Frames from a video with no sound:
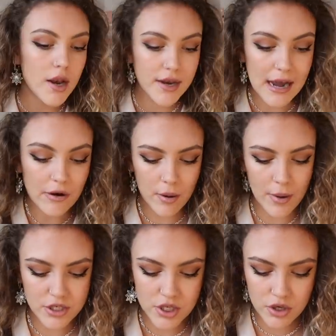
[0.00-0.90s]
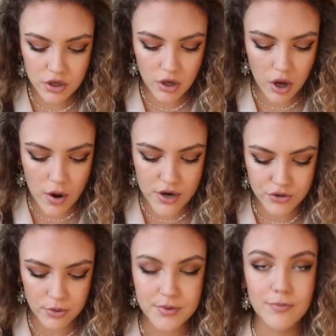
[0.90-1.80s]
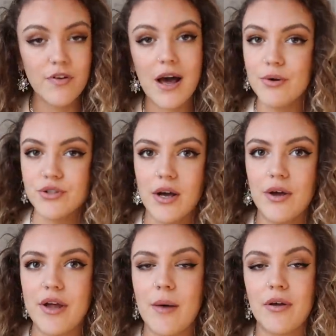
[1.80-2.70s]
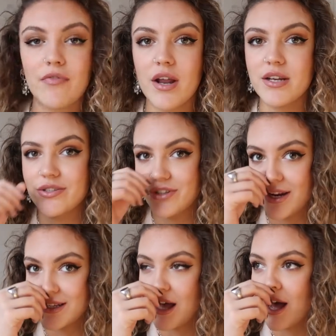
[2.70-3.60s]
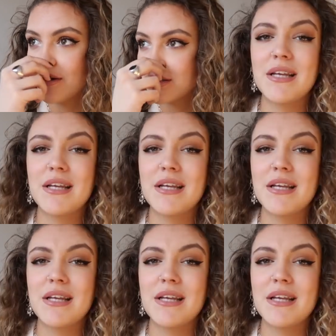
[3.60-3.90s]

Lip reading: And now I'm actually gonna go and drop some flowers around at my friend Jenny's house.